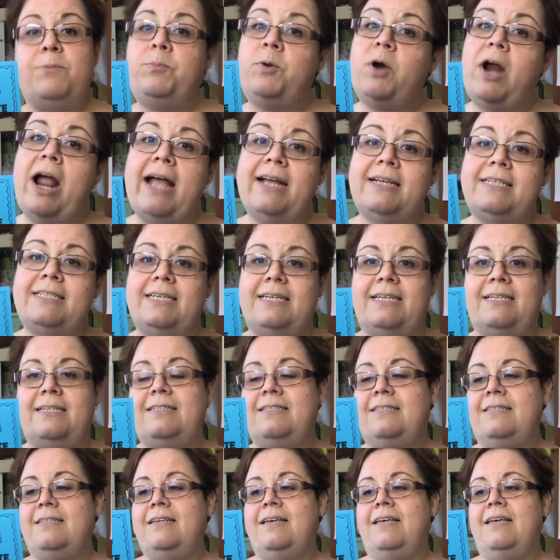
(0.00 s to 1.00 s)
and
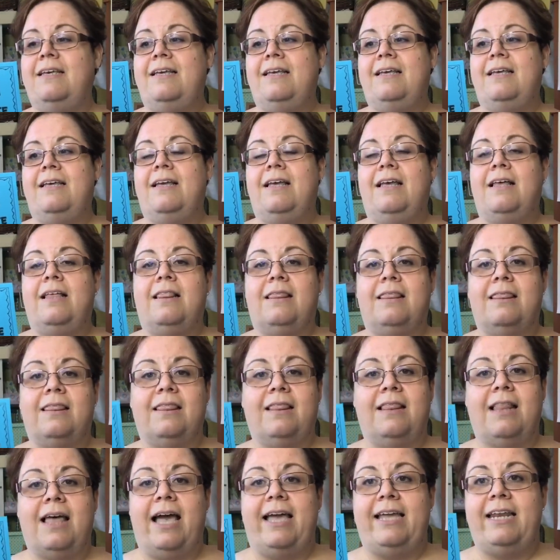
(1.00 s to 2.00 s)
practice
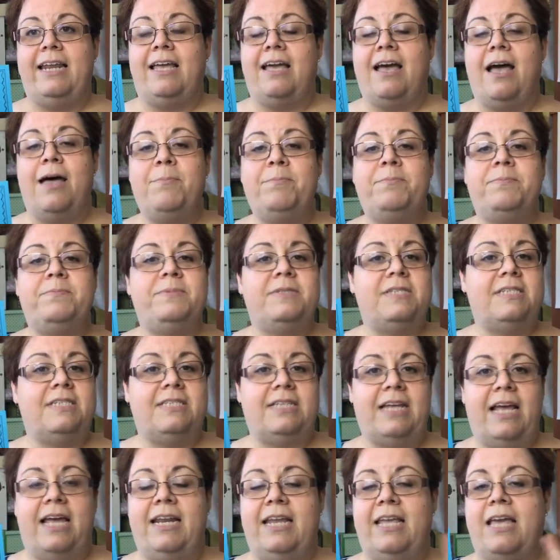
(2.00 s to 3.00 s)
lining up,
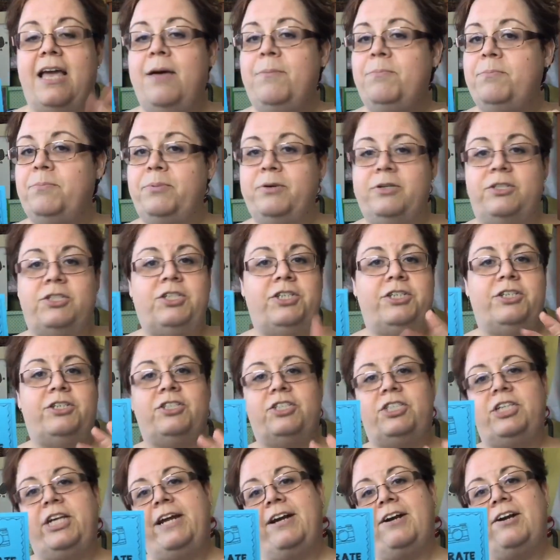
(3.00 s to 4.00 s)
standing up, pushing
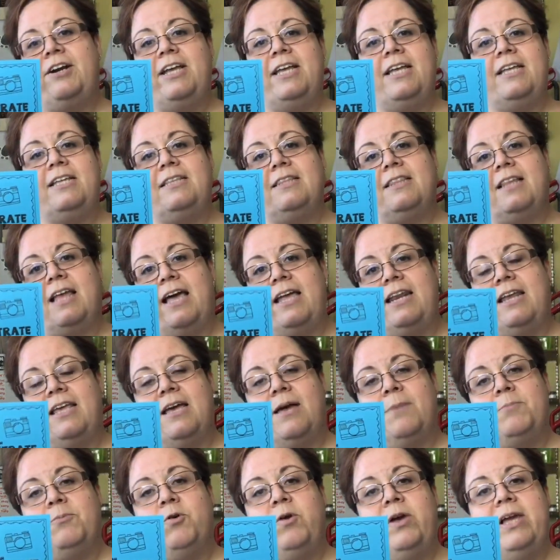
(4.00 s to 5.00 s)
your chair in,
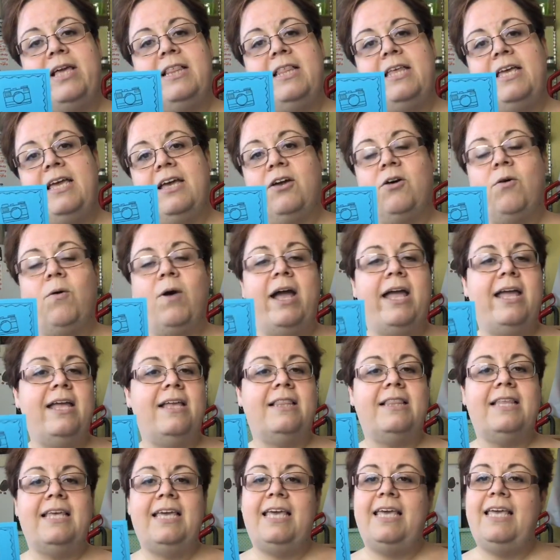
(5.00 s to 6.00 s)
lining up quickly and
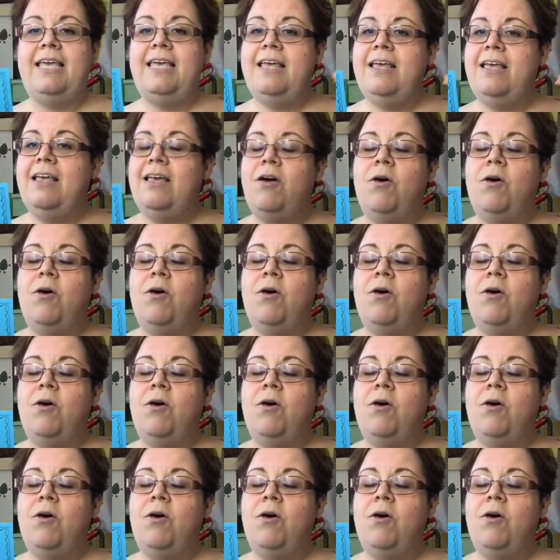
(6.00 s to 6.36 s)
quietly,